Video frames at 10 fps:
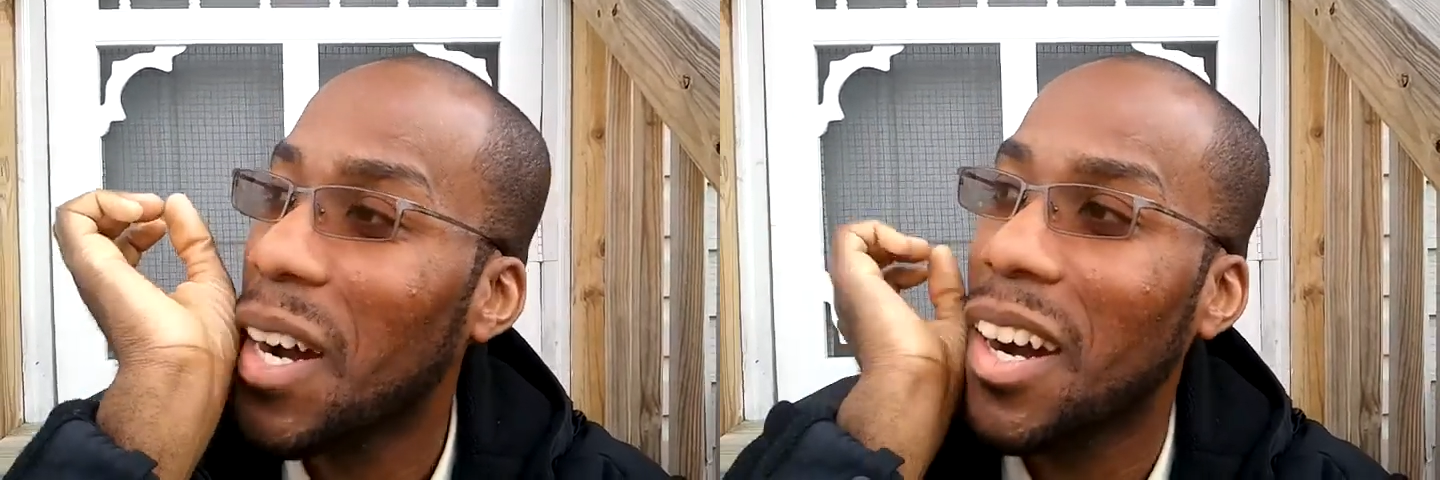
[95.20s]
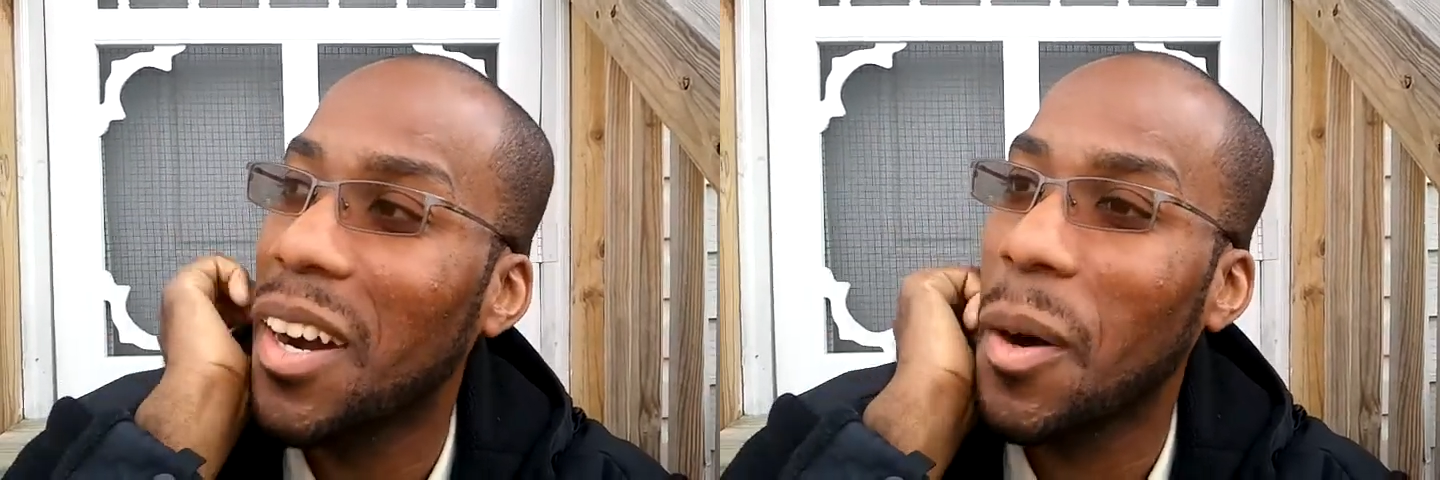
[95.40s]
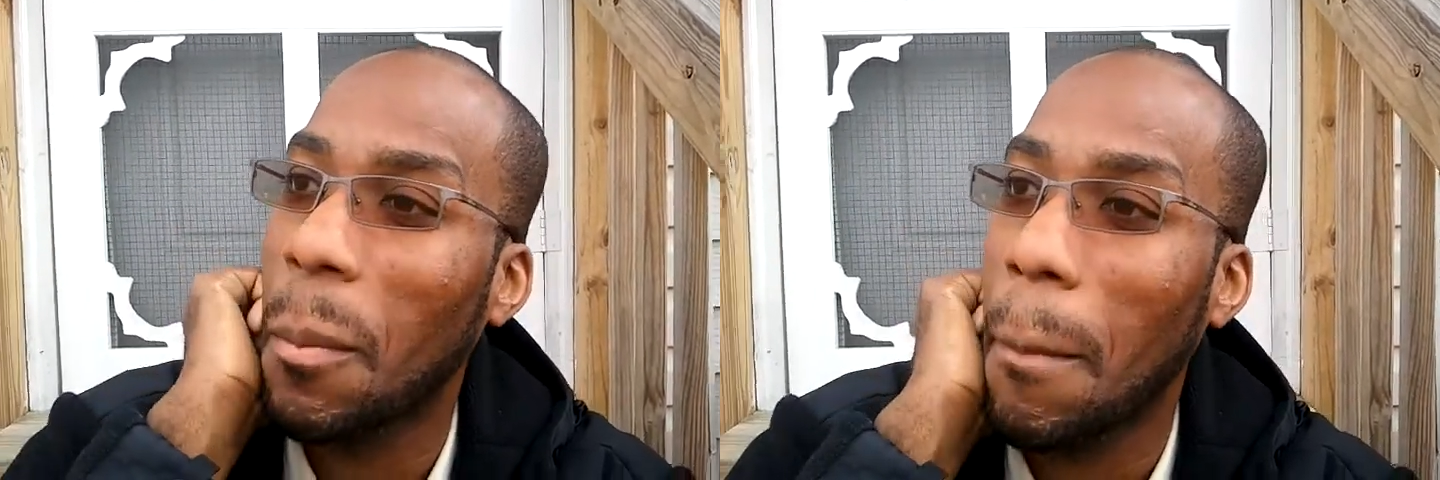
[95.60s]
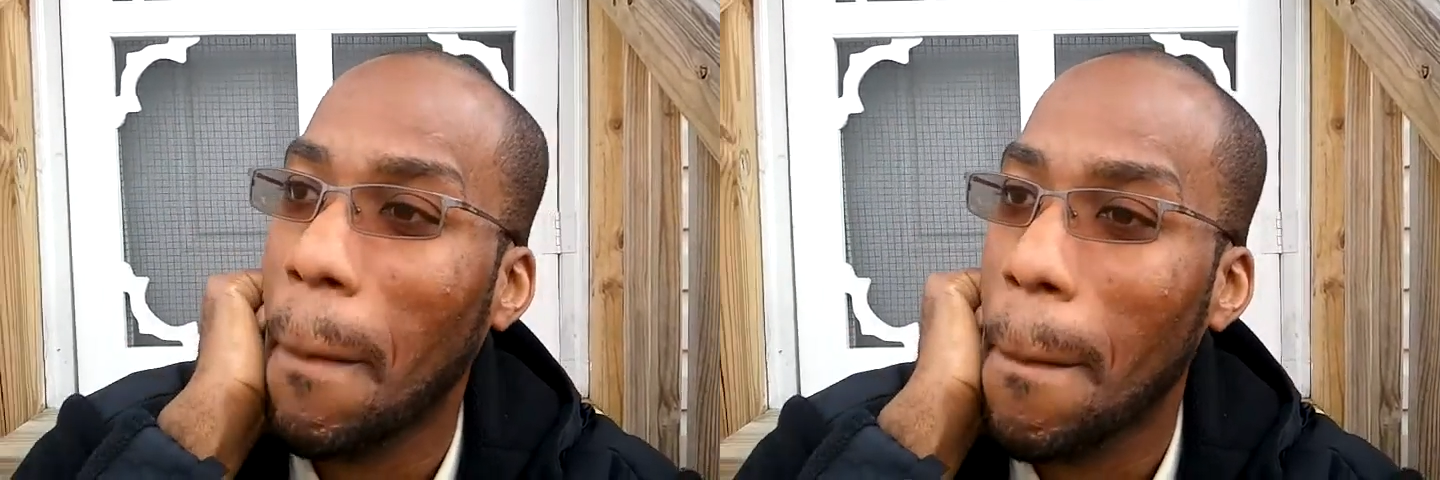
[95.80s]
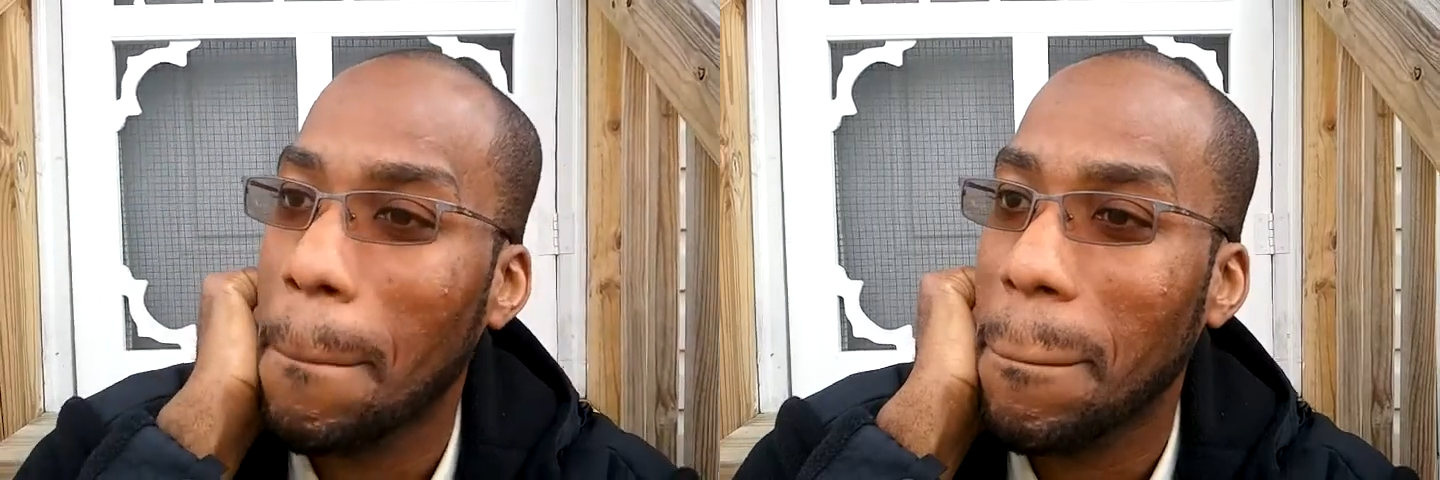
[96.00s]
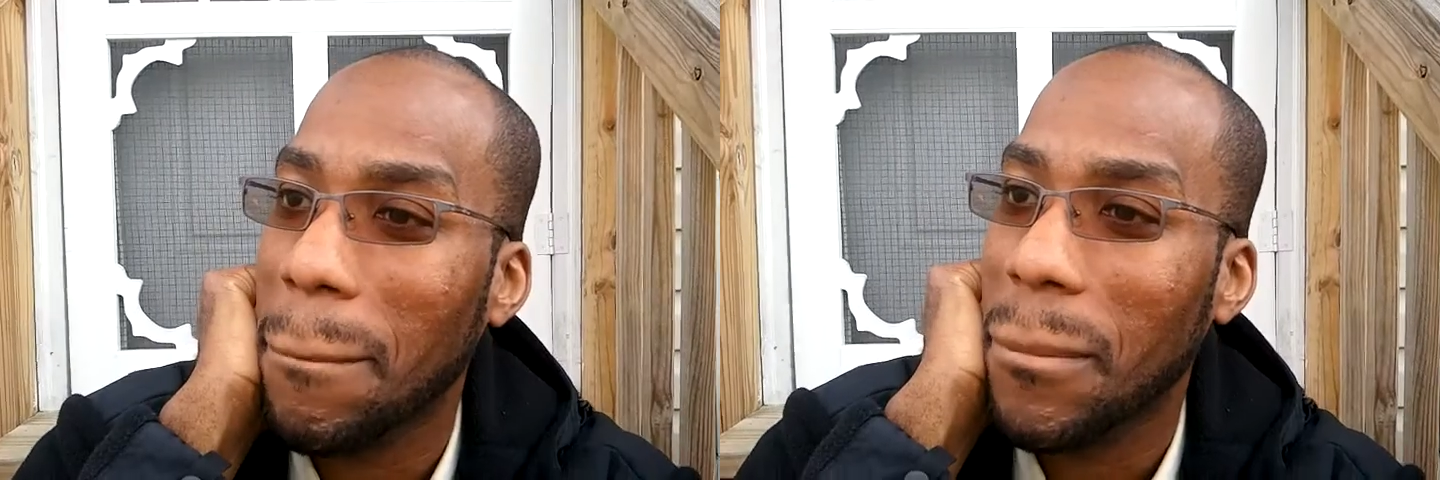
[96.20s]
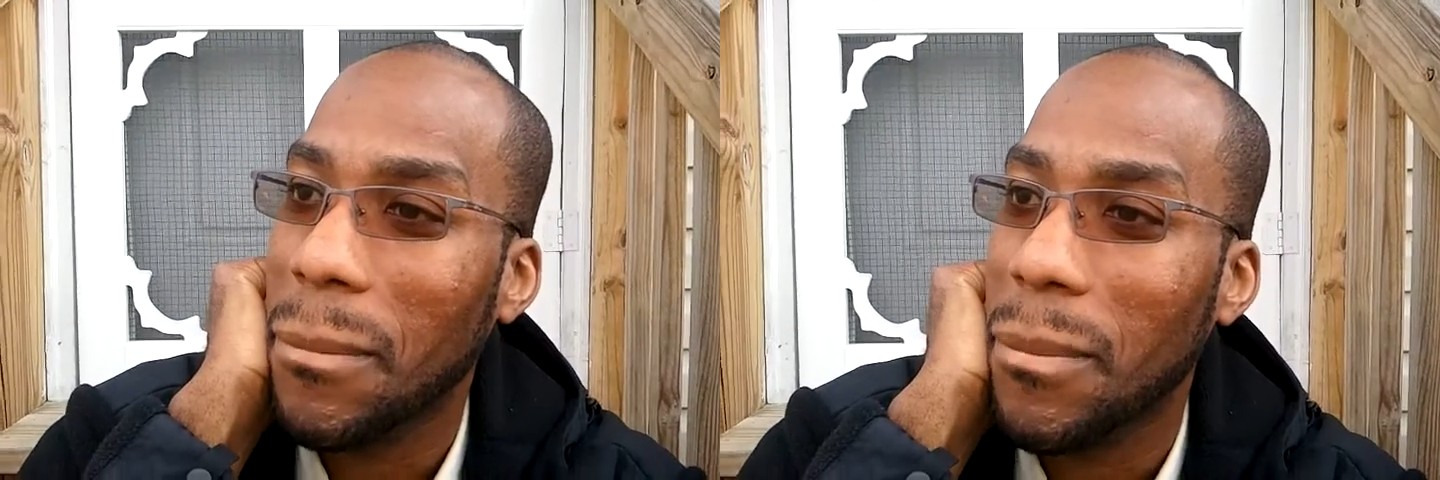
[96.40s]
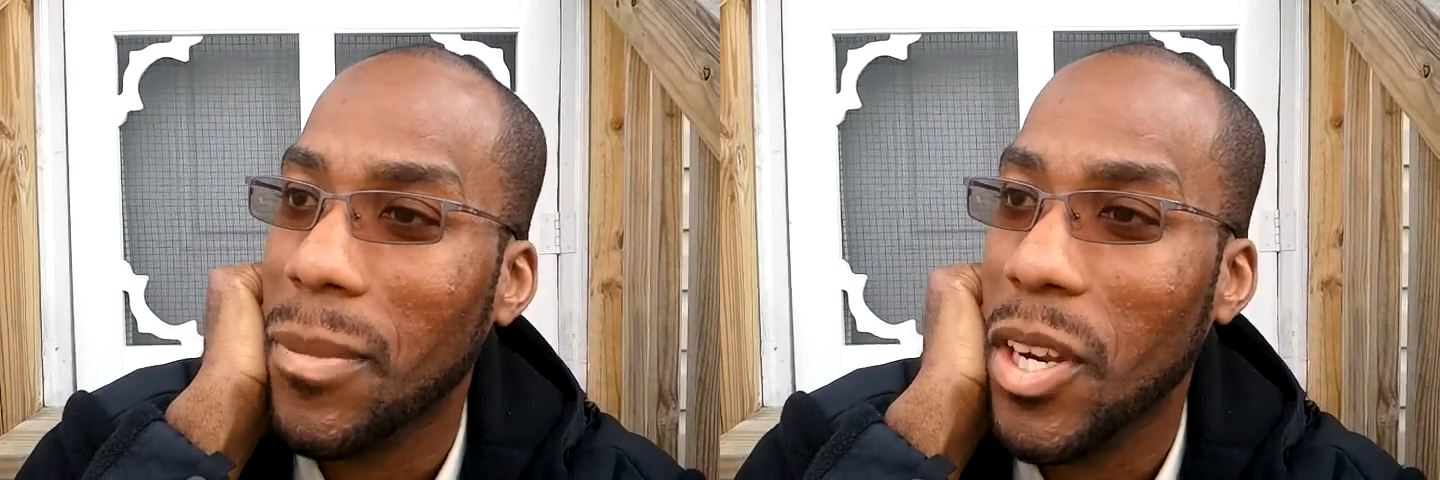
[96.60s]
Um,
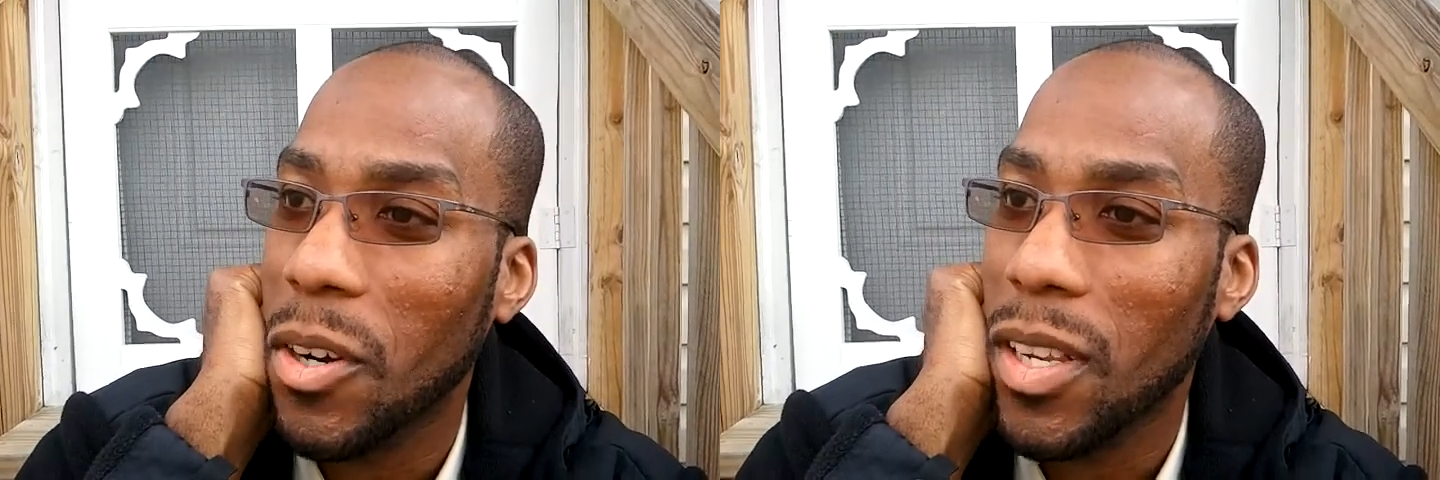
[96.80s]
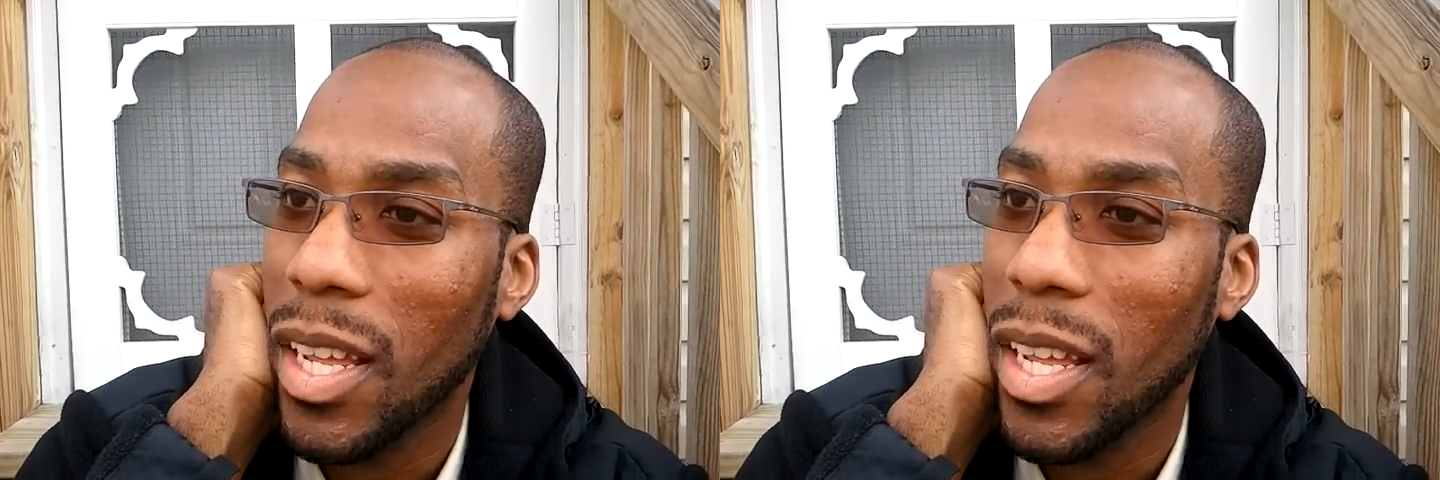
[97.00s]
no